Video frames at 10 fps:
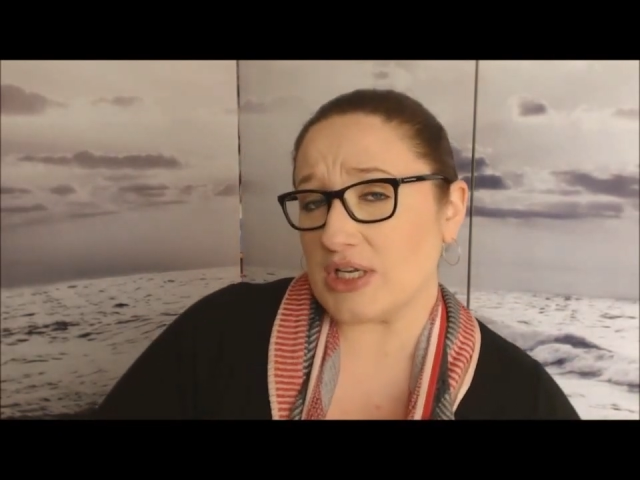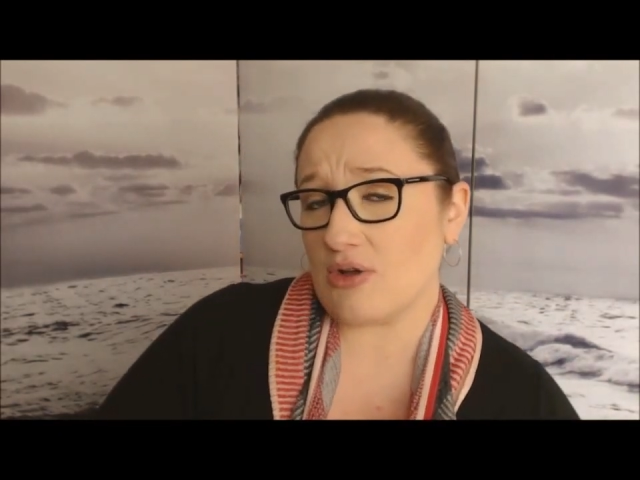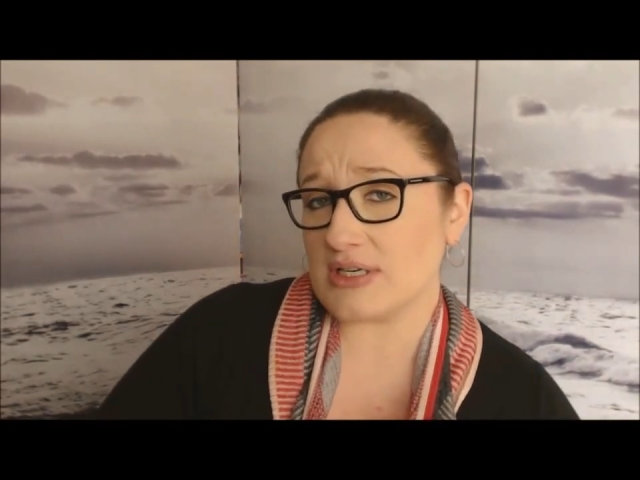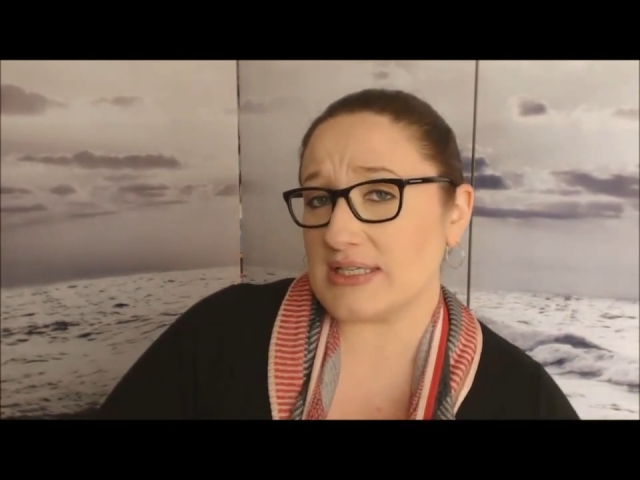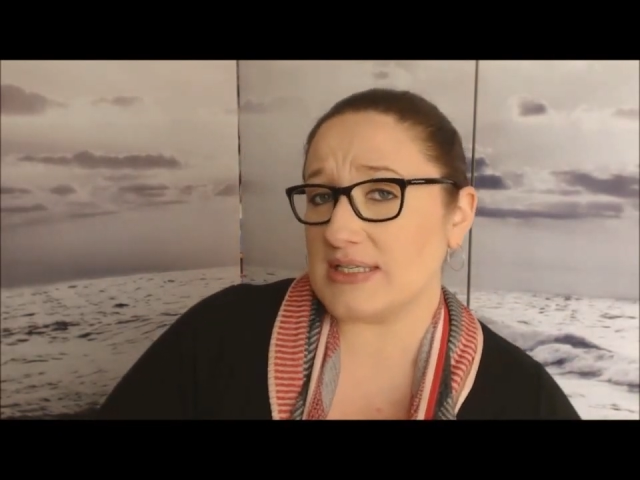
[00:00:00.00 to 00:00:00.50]

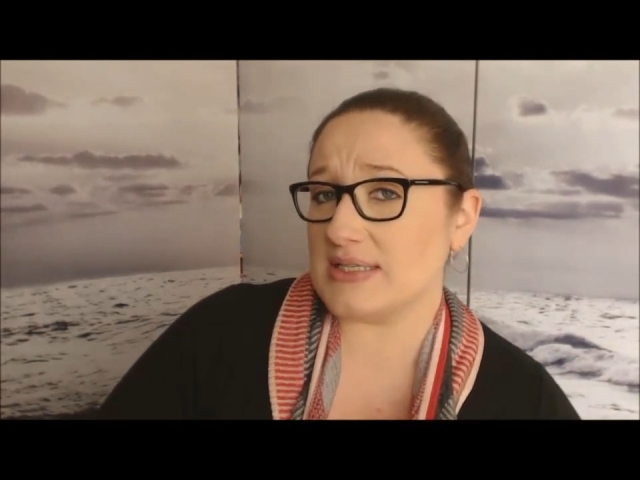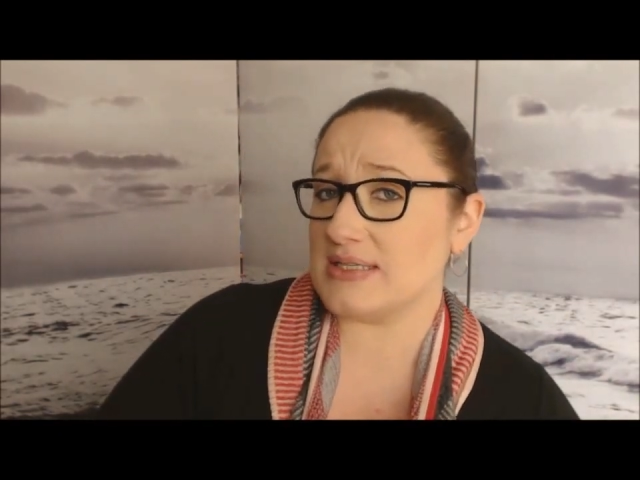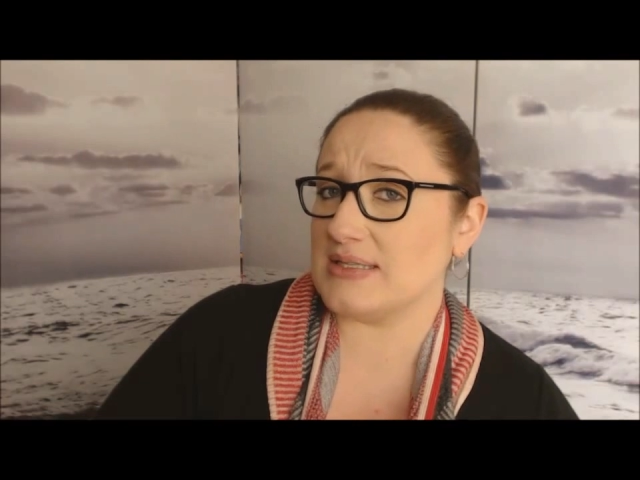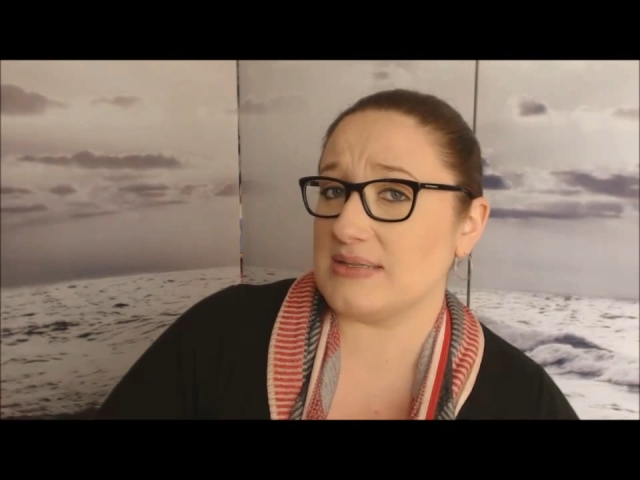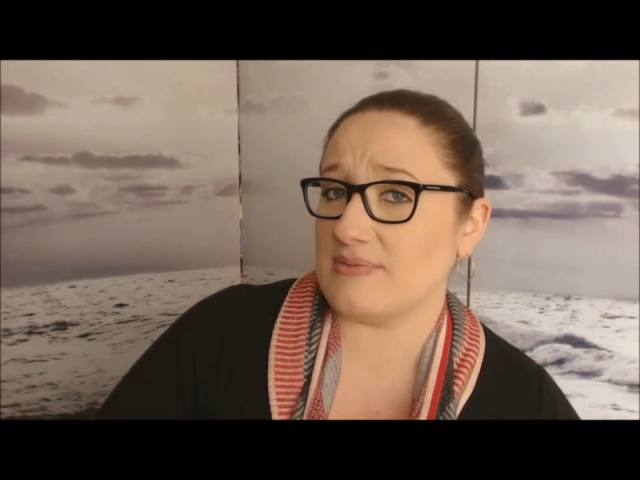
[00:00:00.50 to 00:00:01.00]
long
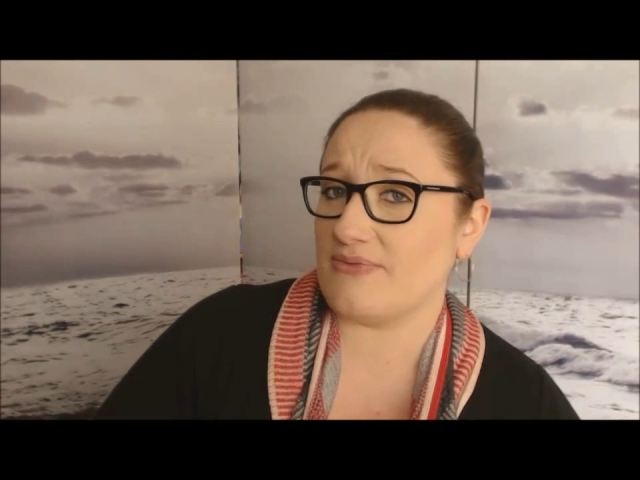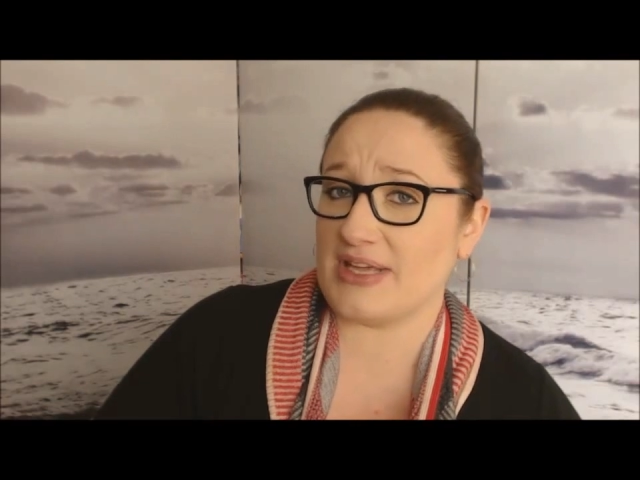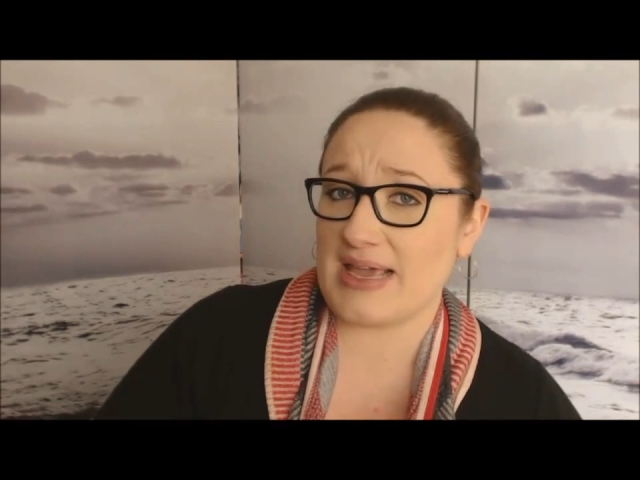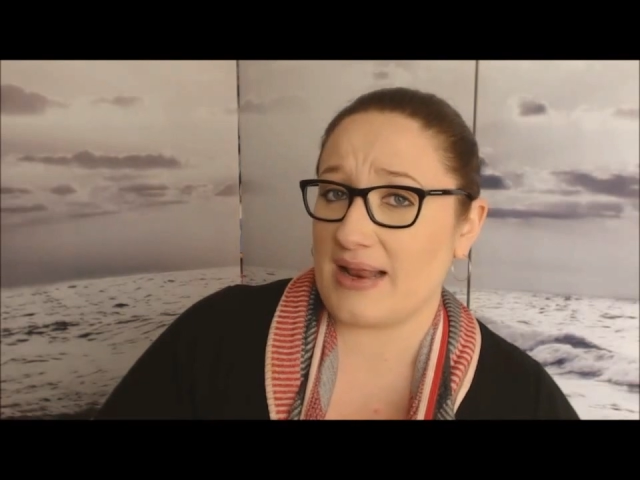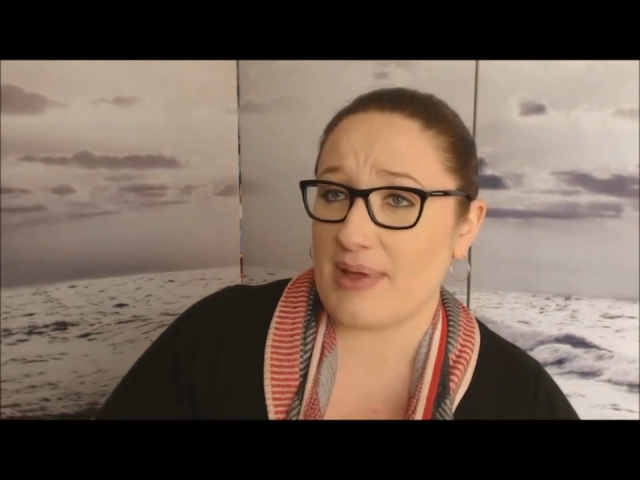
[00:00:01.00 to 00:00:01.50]
distances,
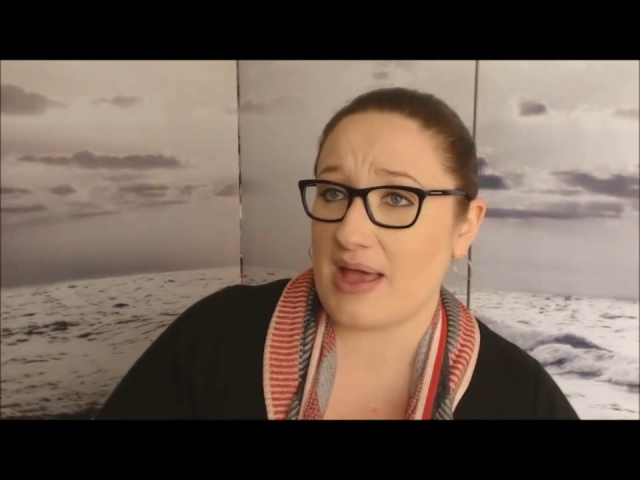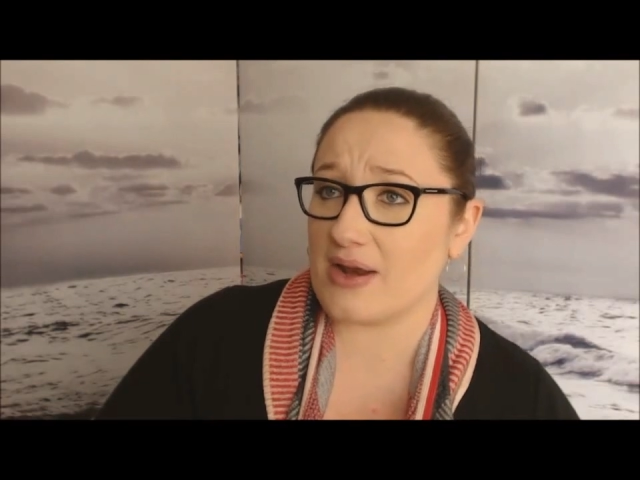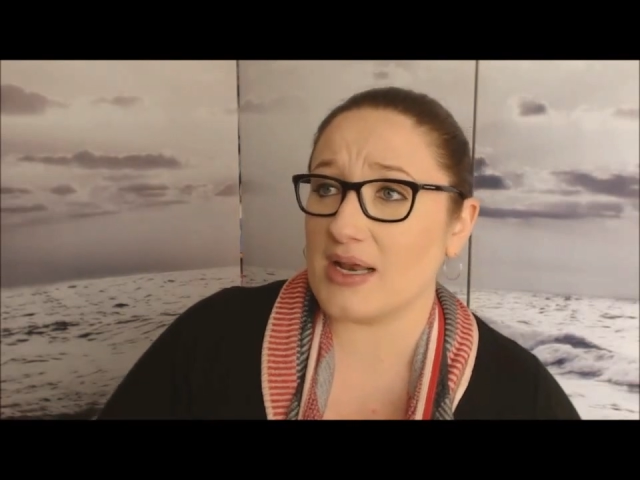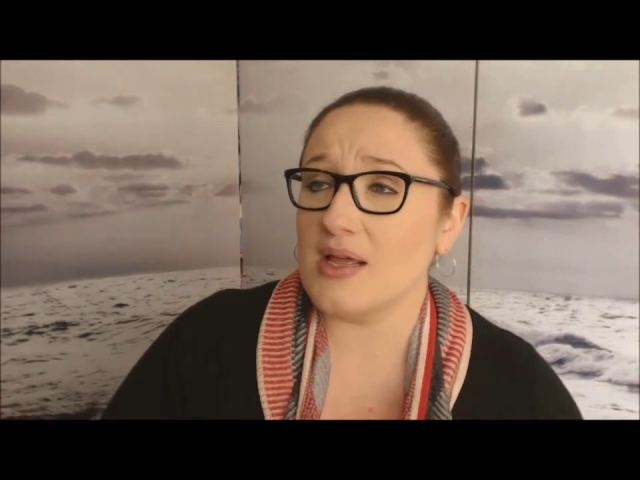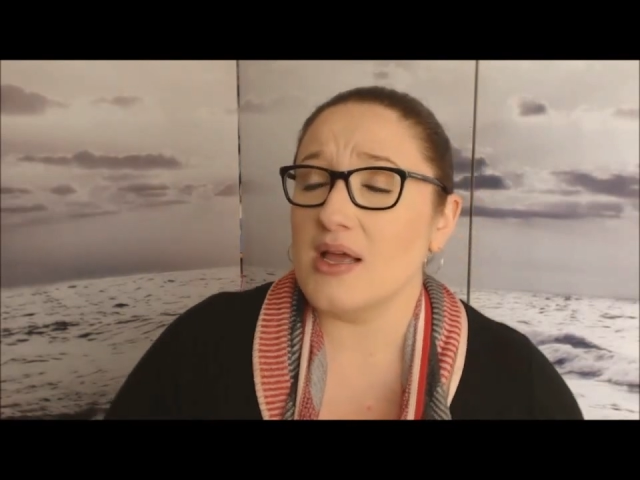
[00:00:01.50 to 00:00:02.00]
forget about
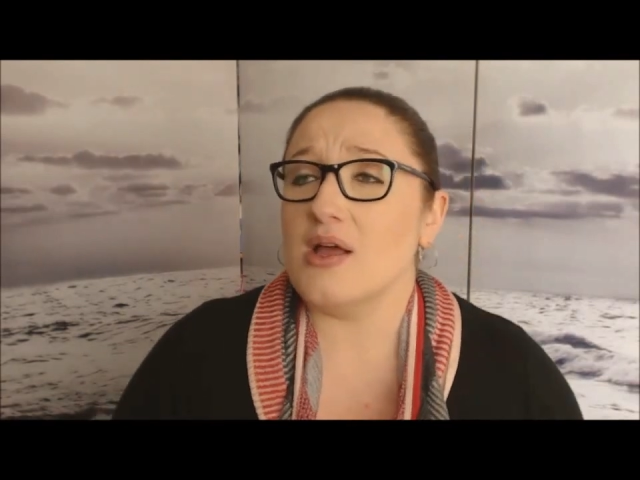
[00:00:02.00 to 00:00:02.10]
it,